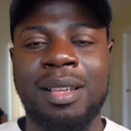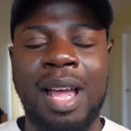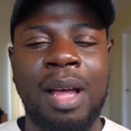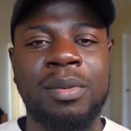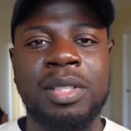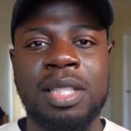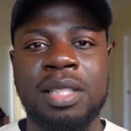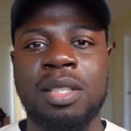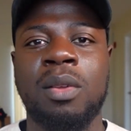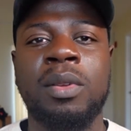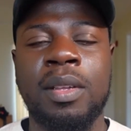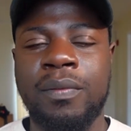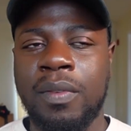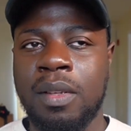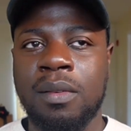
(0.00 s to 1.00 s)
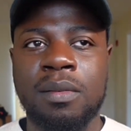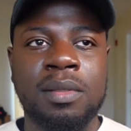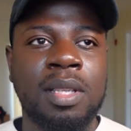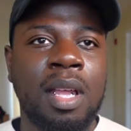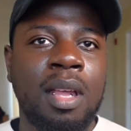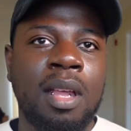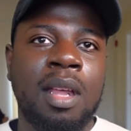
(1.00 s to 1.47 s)
I was just so
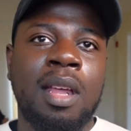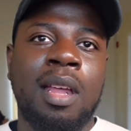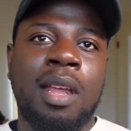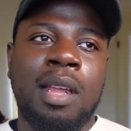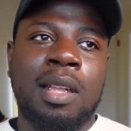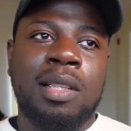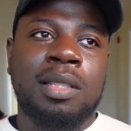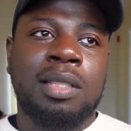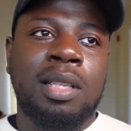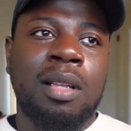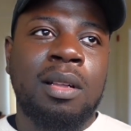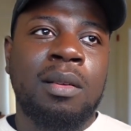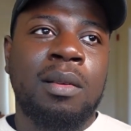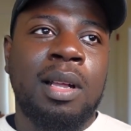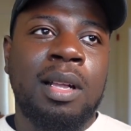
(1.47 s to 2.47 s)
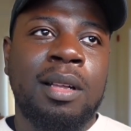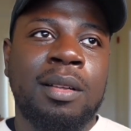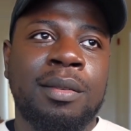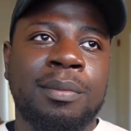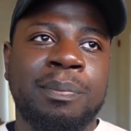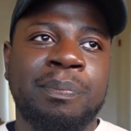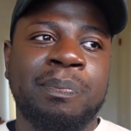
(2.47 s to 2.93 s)
confused. So
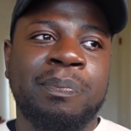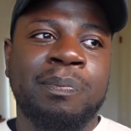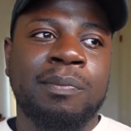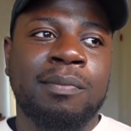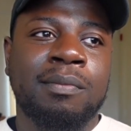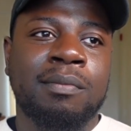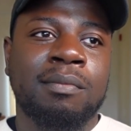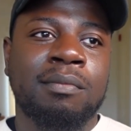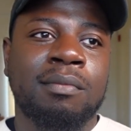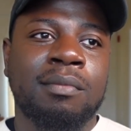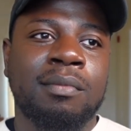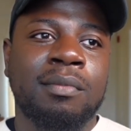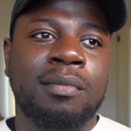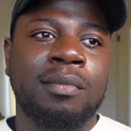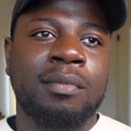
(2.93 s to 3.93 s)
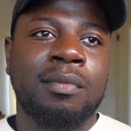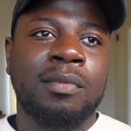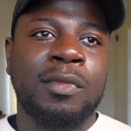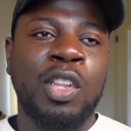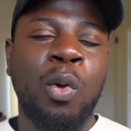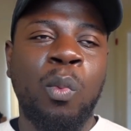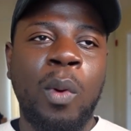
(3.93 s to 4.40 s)
um,
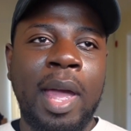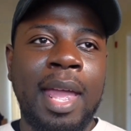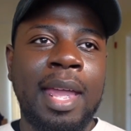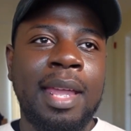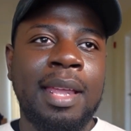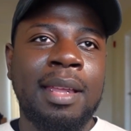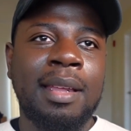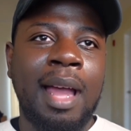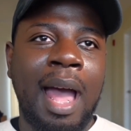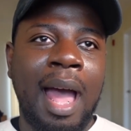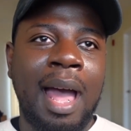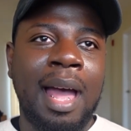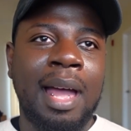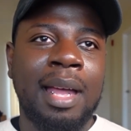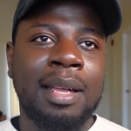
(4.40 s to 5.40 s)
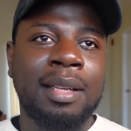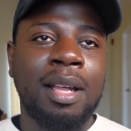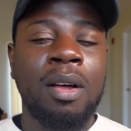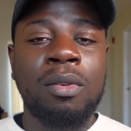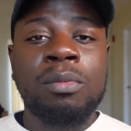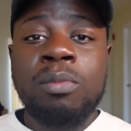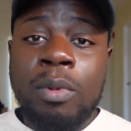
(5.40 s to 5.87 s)
the way I
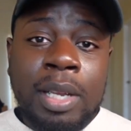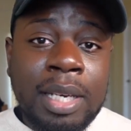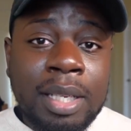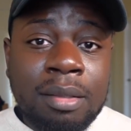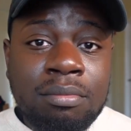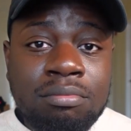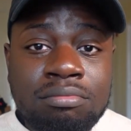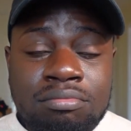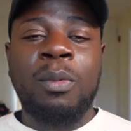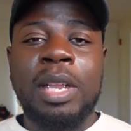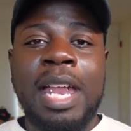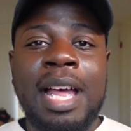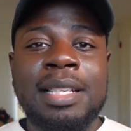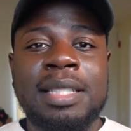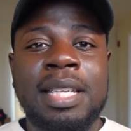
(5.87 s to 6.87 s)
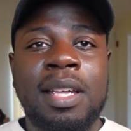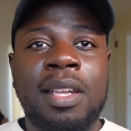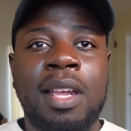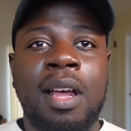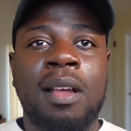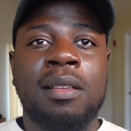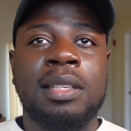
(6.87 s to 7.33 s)
coped with it, when I tell
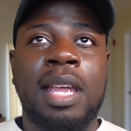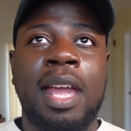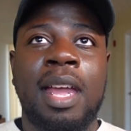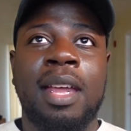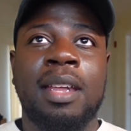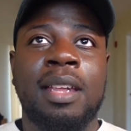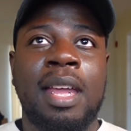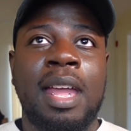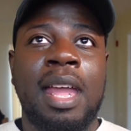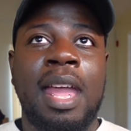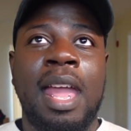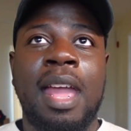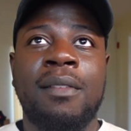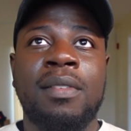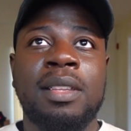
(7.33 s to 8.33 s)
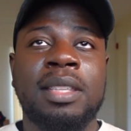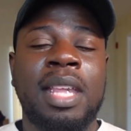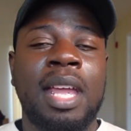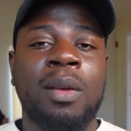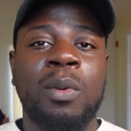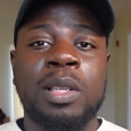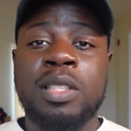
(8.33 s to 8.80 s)
y'all that
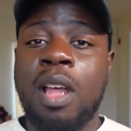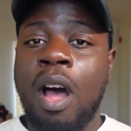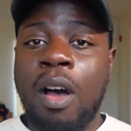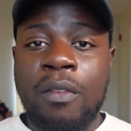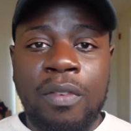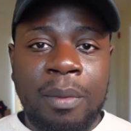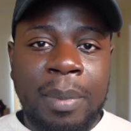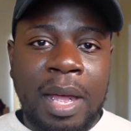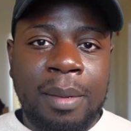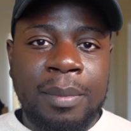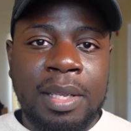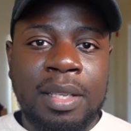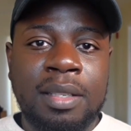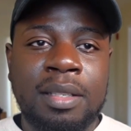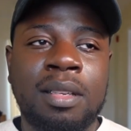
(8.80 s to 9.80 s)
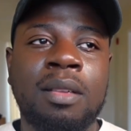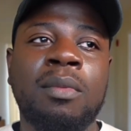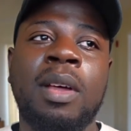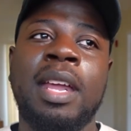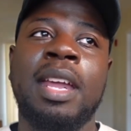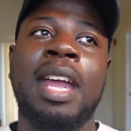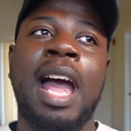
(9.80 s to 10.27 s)
everything was off about me, the
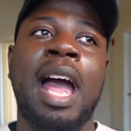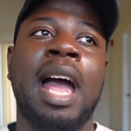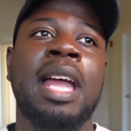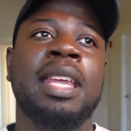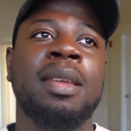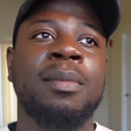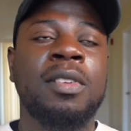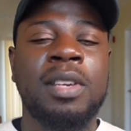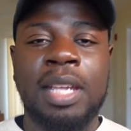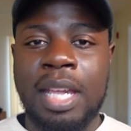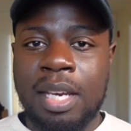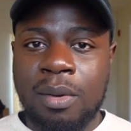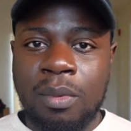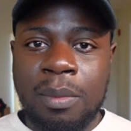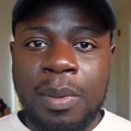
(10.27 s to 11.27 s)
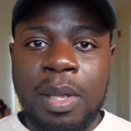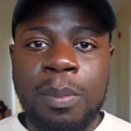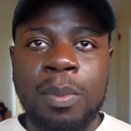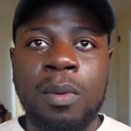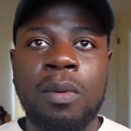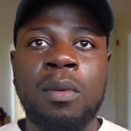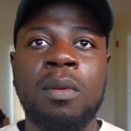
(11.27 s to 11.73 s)
way I communicated with
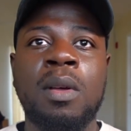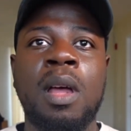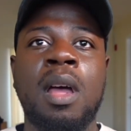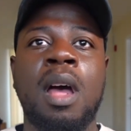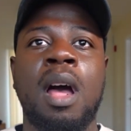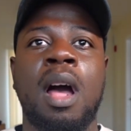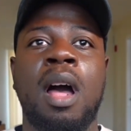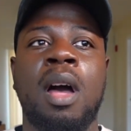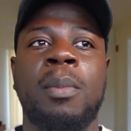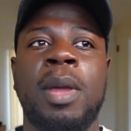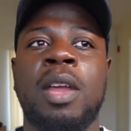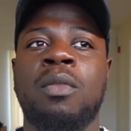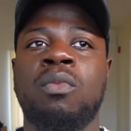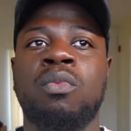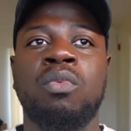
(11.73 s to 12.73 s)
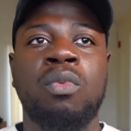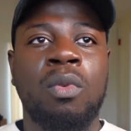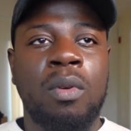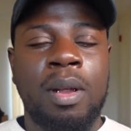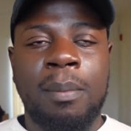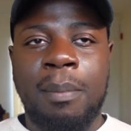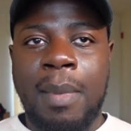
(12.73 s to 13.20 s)
people, um, it
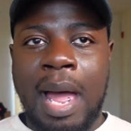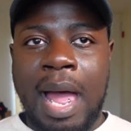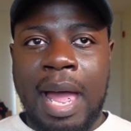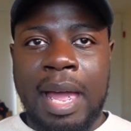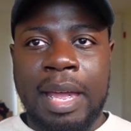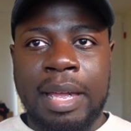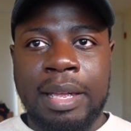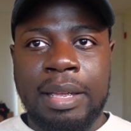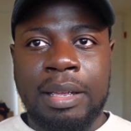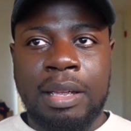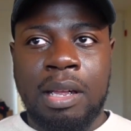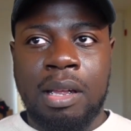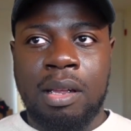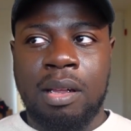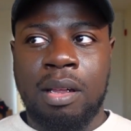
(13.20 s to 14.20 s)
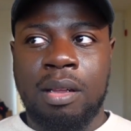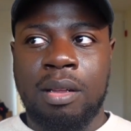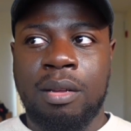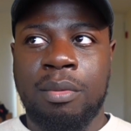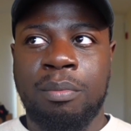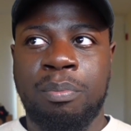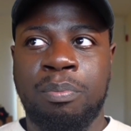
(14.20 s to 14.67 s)
ruined my
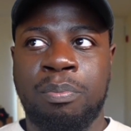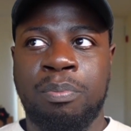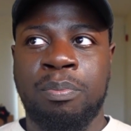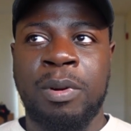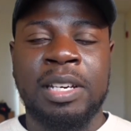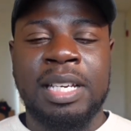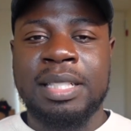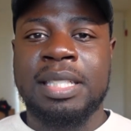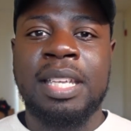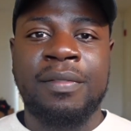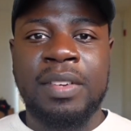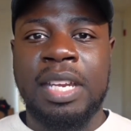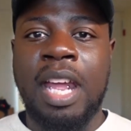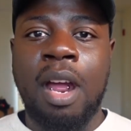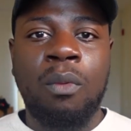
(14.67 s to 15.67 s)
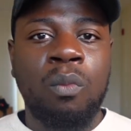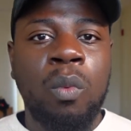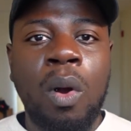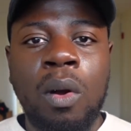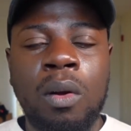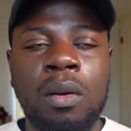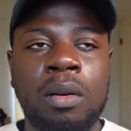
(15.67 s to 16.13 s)
um, productivity at
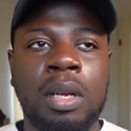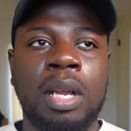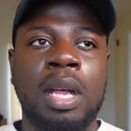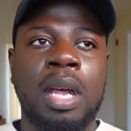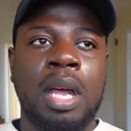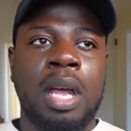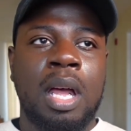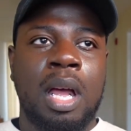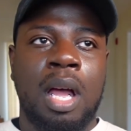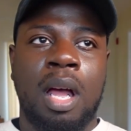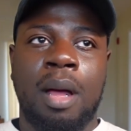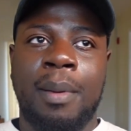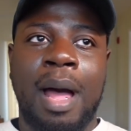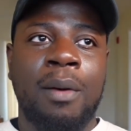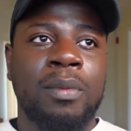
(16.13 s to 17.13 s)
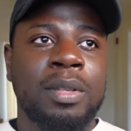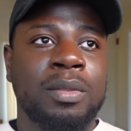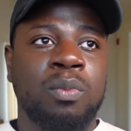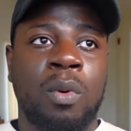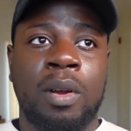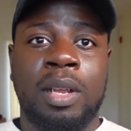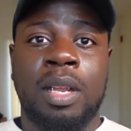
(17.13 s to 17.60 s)
work. Um, I
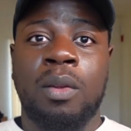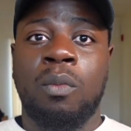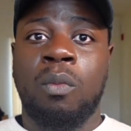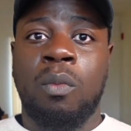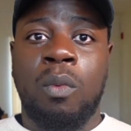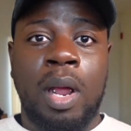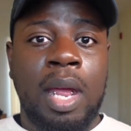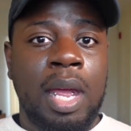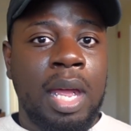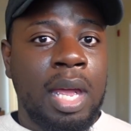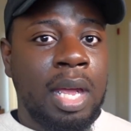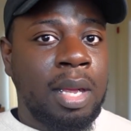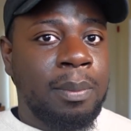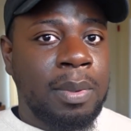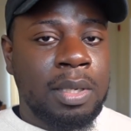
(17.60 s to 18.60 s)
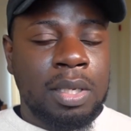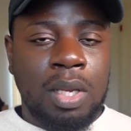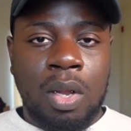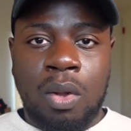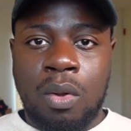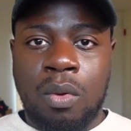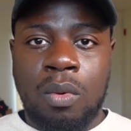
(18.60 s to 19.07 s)
was working way
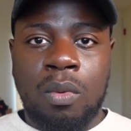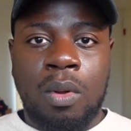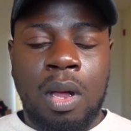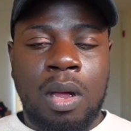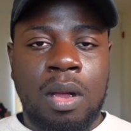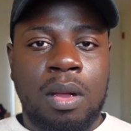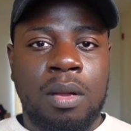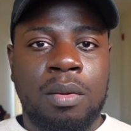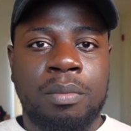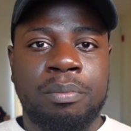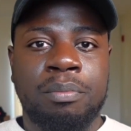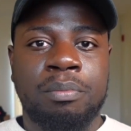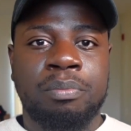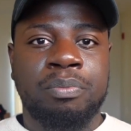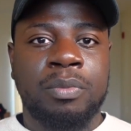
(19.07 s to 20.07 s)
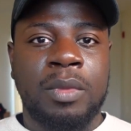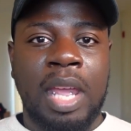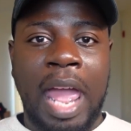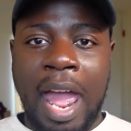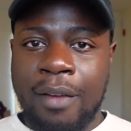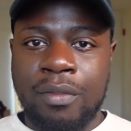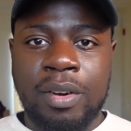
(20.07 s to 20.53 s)
below um,
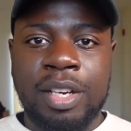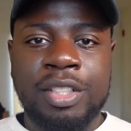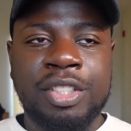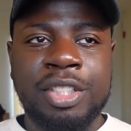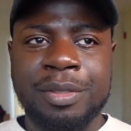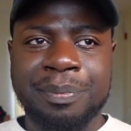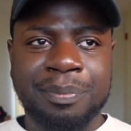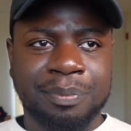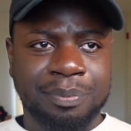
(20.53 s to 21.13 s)
average.